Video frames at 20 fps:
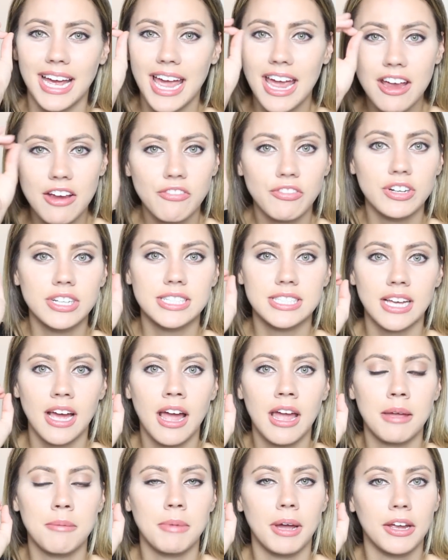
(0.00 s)
every
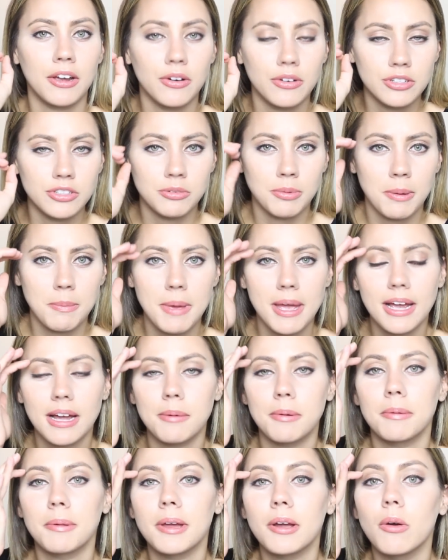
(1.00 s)
time I go do my
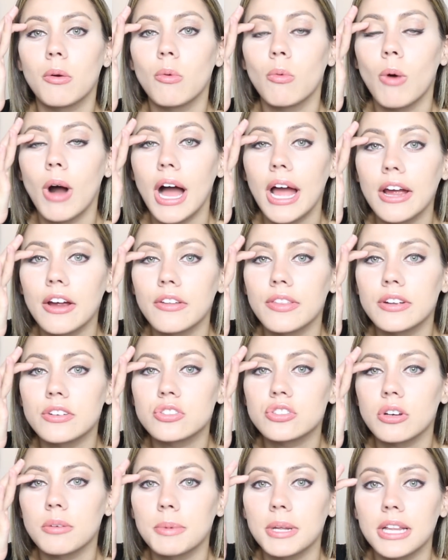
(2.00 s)
makeup, I'm like, why are there
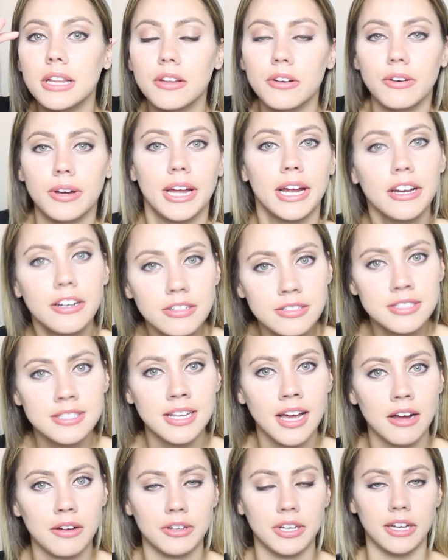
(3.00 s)
so many little hairs
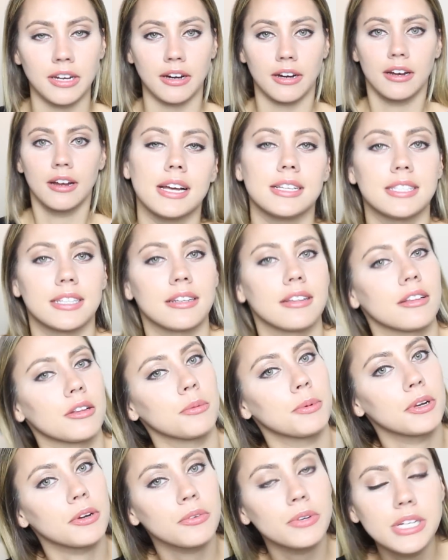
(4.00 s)
down here? I did a
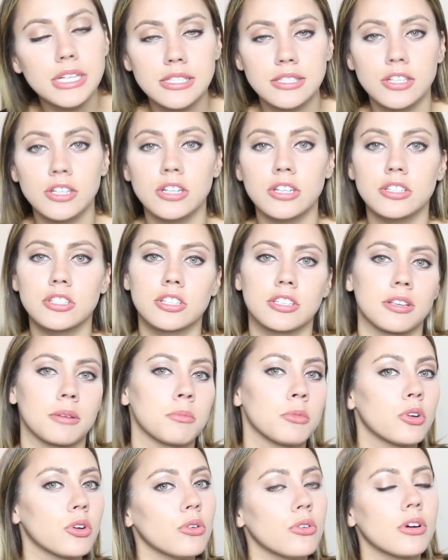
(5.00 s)
little bit of research,
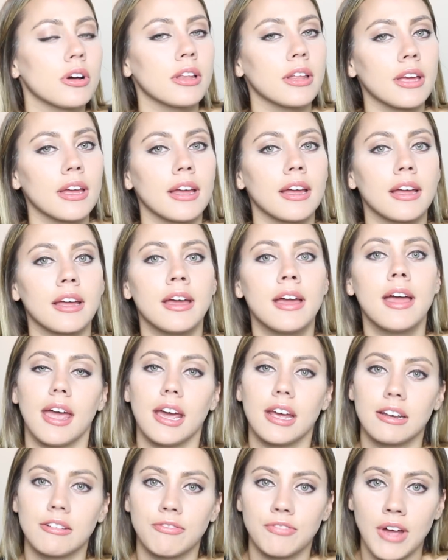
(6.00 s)
some Googling,
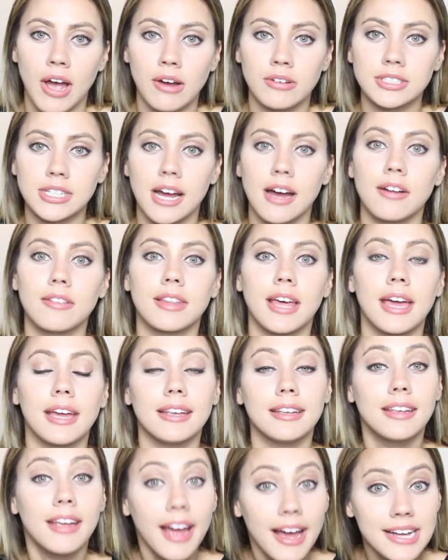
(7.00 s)
and found out
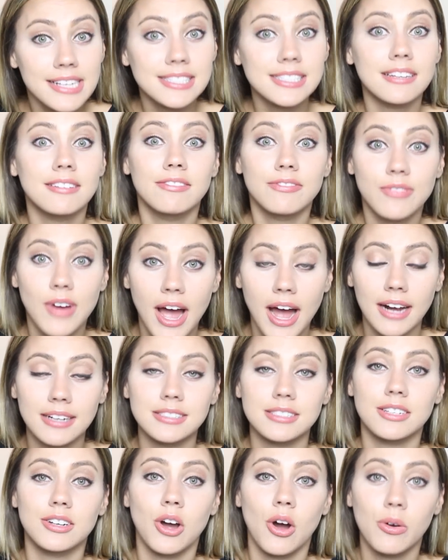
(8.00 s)
that yes, in
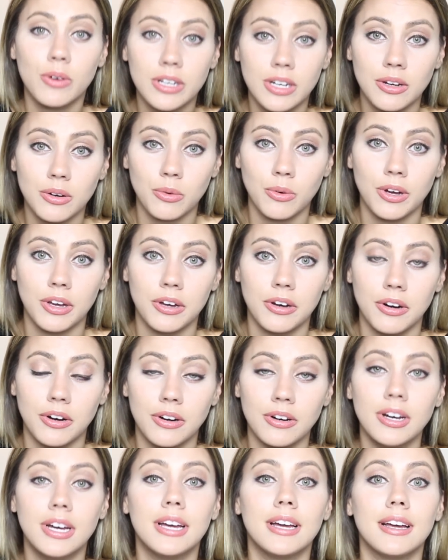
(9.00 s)
fact, coconut
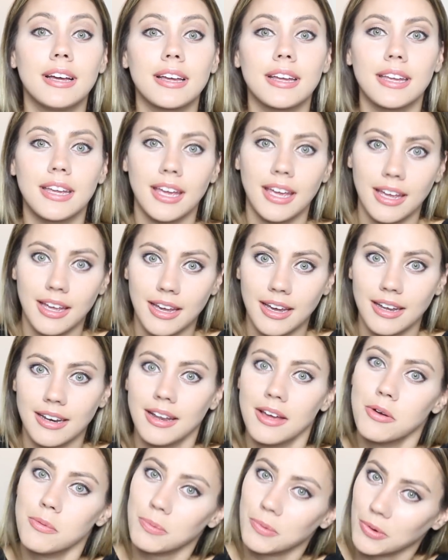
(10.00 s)
oil
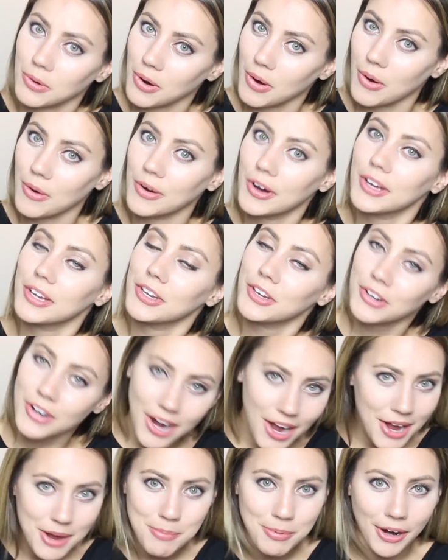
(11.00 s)
can help grow your
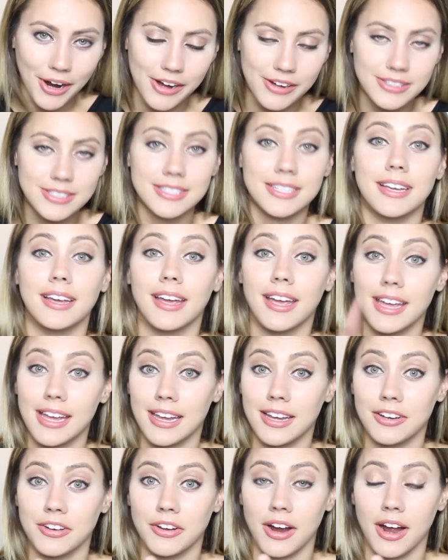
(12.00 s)
eyebrows
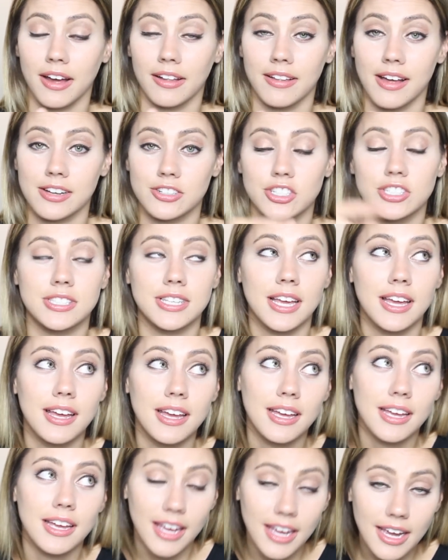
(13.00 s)
and your eyelashes
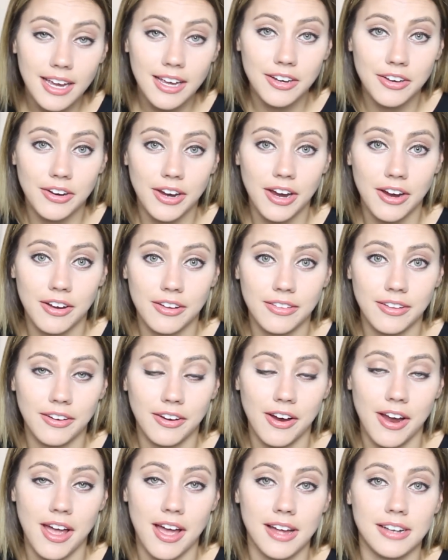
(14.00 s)
and your hair on
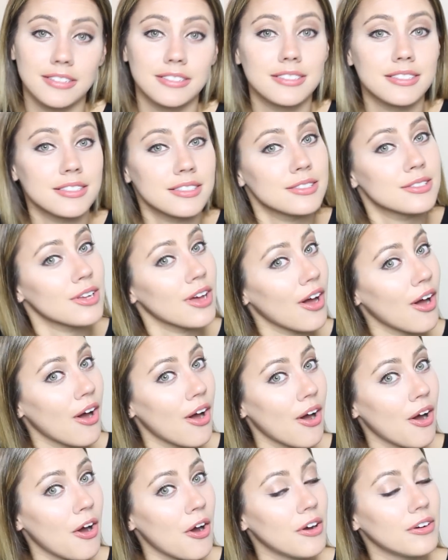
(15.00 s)
your head.
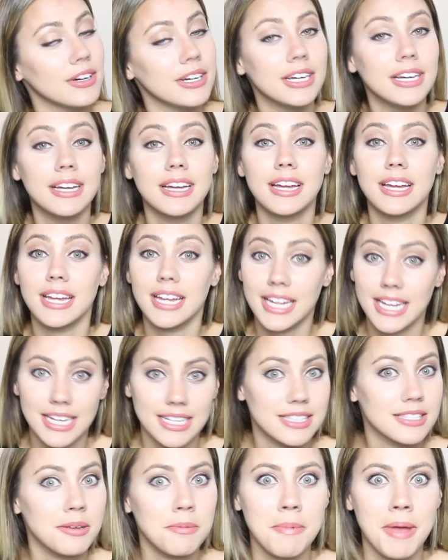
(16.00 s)
So
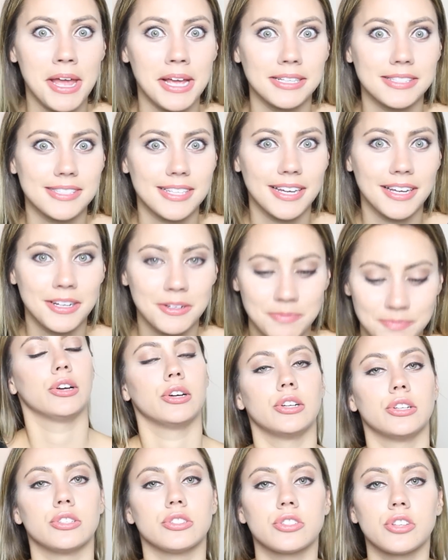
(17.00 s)
it's amazing.
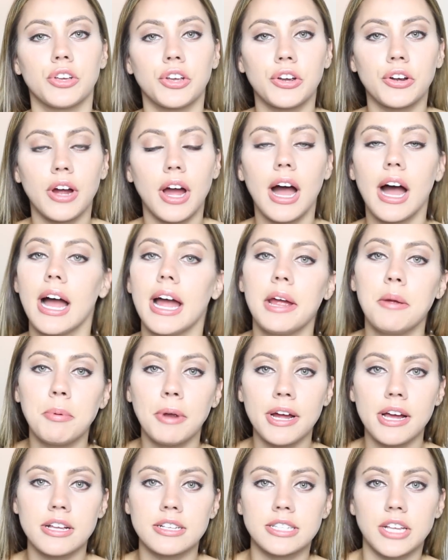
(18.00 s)
So your
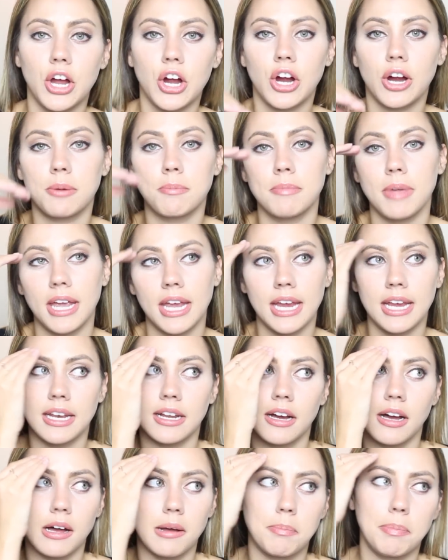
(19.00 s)
eyebrows are
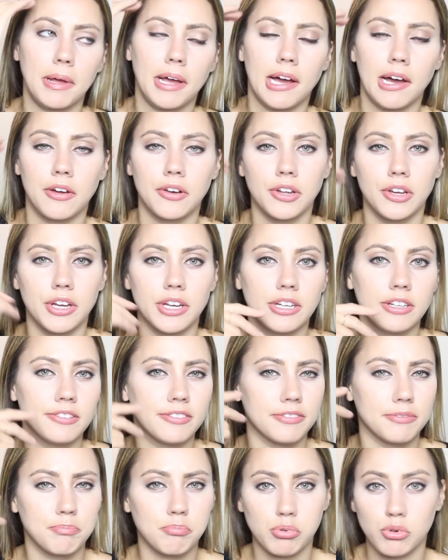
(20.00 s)
made up out
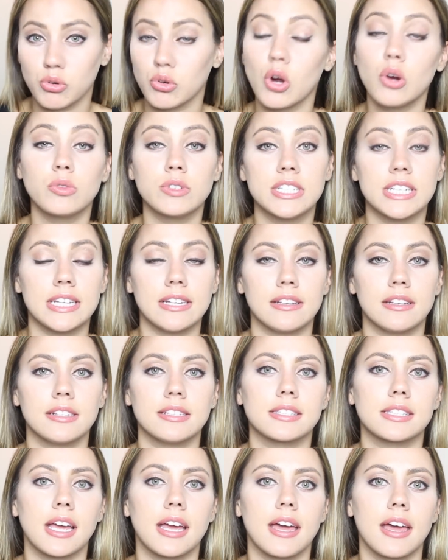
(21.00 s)
of
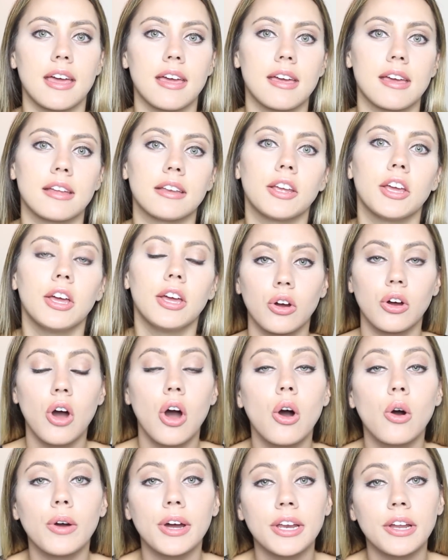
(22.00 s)
proteins, and
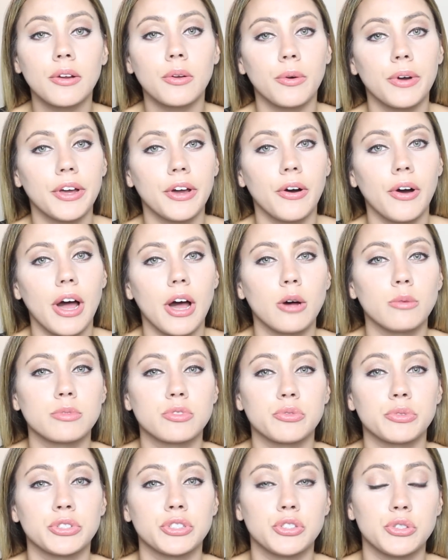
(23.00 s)
coconut oil
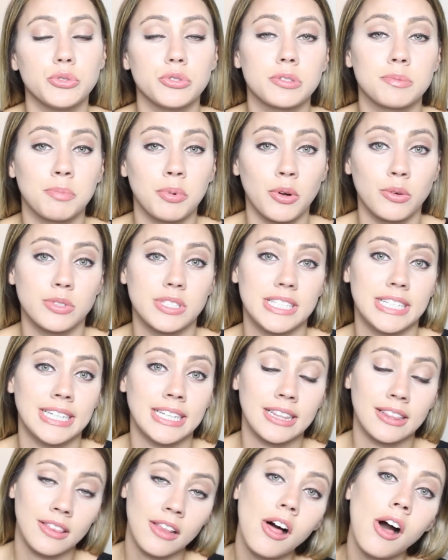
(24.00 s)
helps reduce
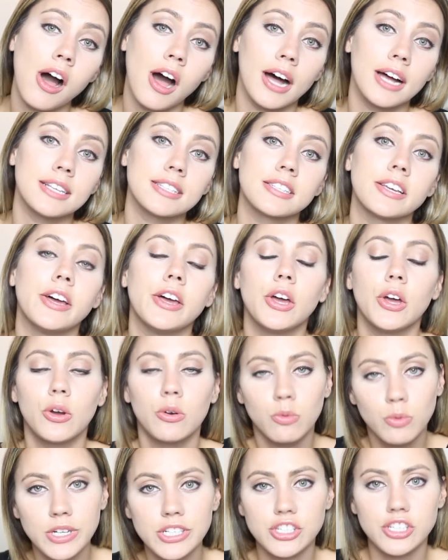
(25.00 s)
protein loss,
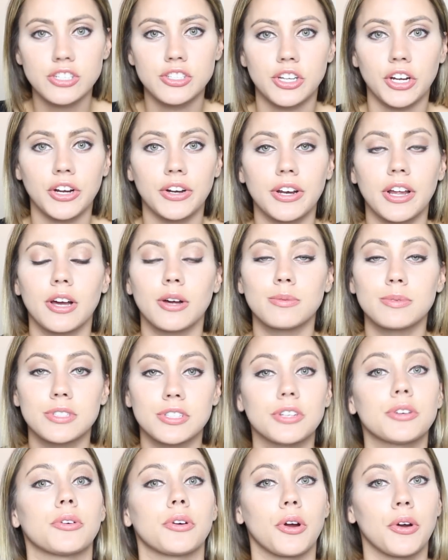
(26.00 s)
which in turn
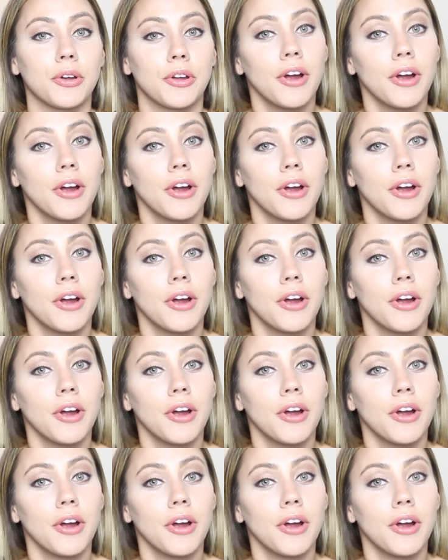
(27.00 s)
helps to grow